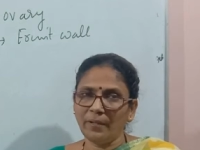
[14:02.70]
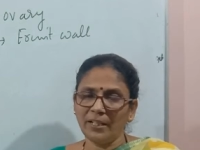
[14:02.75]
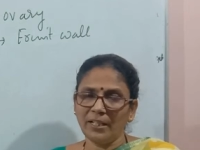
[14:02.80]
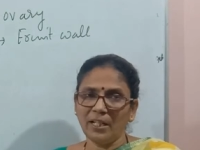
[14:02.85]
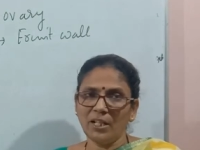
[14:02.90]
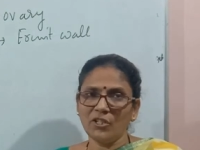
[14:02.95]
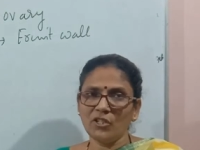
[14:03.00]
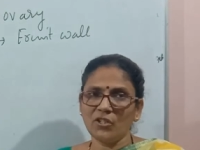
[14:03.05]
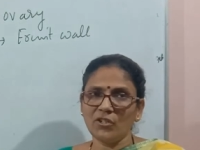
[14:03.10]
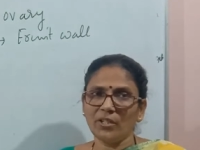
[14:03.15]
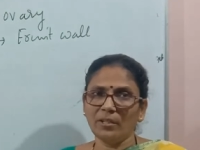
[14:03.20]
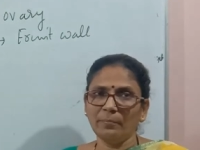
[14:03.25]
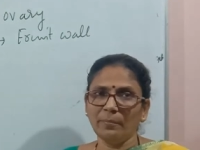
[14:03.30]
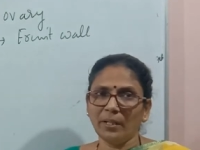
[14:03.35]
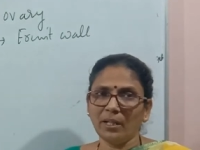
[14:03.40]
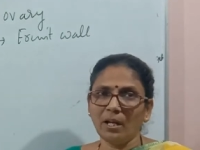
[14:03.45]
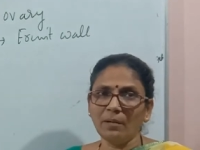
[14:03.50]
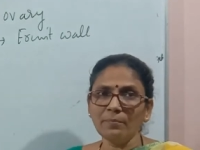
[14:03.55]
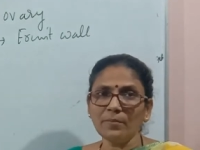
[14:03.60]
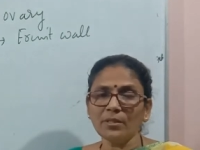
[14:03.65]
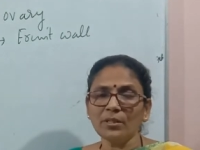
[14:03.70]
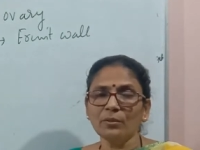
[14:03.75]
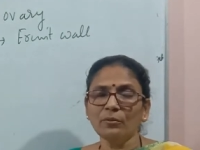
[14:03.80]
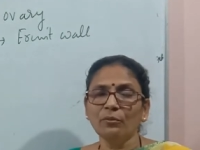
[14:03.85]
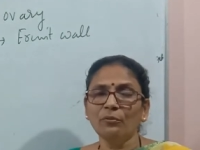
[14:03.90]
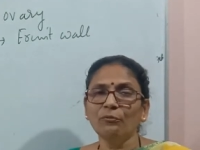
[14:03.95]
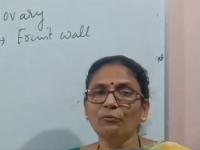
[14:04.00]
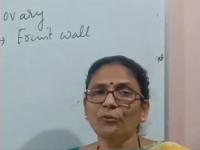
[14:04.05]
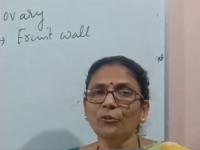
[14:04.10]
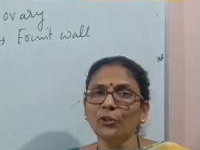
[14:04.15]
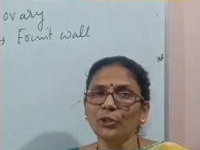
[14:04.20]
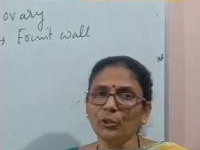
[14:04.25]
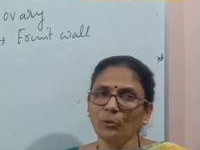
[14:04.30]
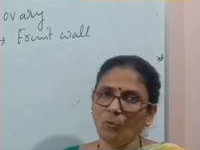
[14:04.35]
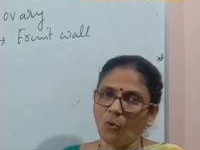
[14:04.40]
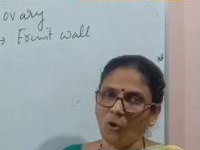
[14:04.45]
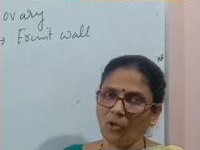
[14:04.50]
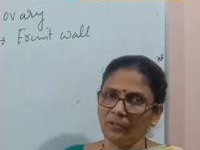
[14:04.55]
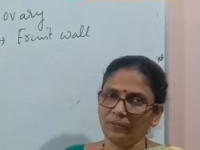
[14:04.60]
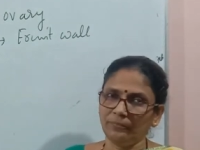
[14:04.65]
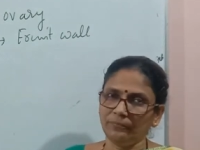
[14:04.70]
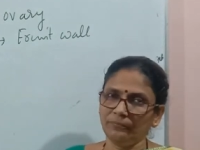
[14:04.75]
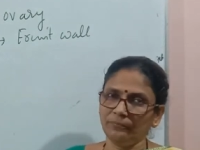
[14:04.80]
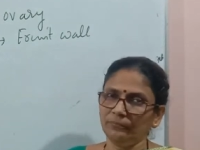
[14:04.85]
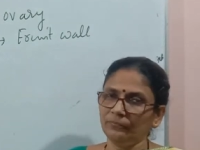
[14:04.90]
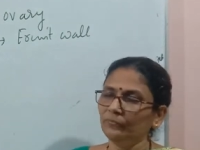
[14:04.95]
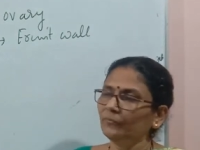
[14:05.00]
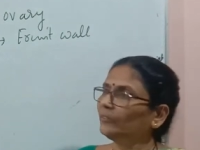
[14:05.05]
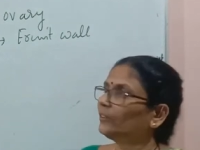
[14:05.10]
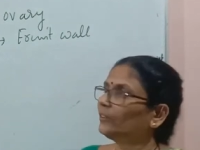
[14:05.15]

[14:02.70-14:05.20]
fertilization becomes fruit wall,